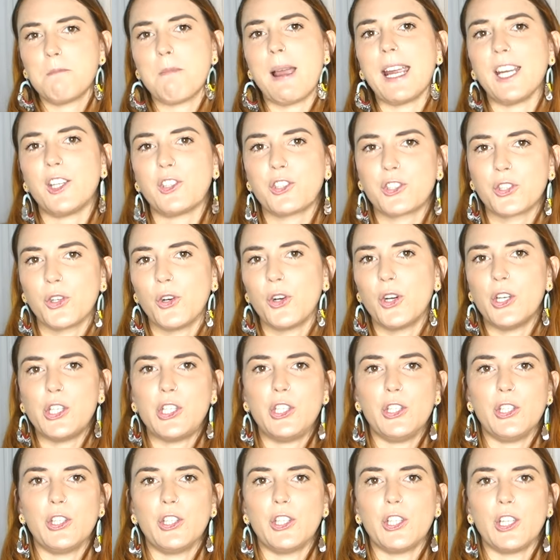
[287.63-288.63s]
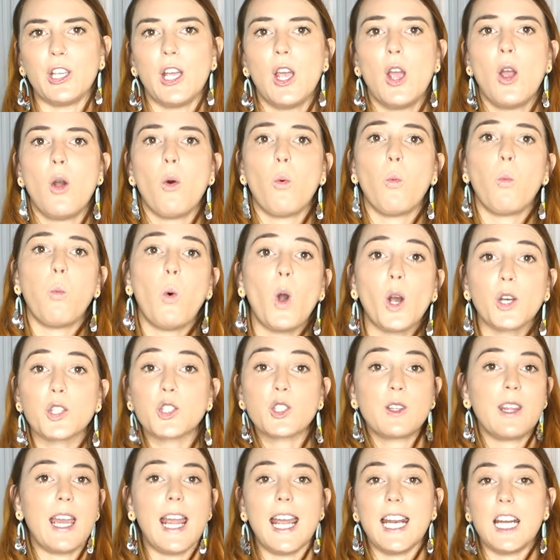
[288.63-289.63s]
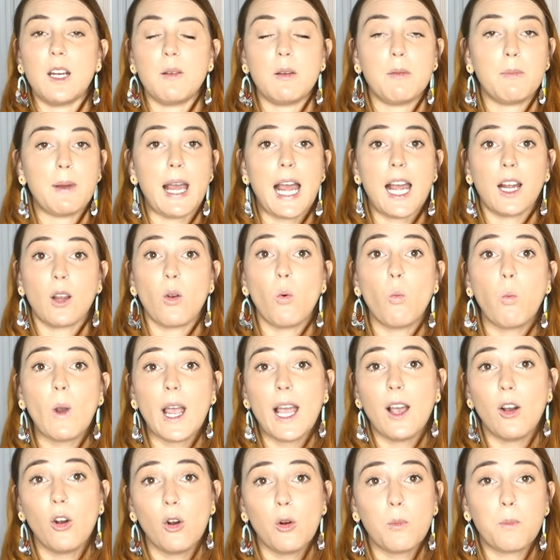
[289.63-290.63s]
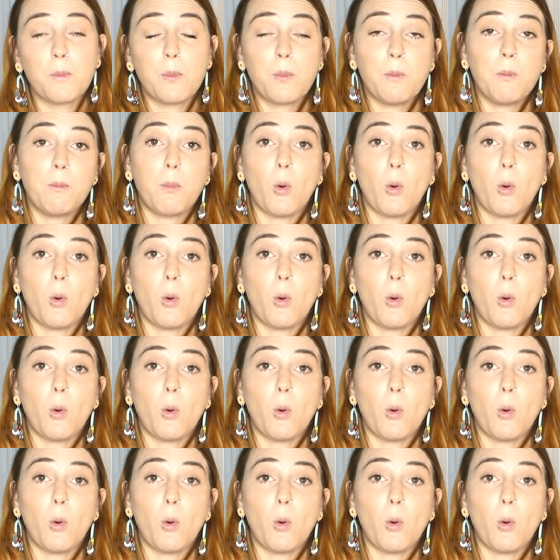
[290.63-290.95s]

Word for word: make sure you wash the enema bag well,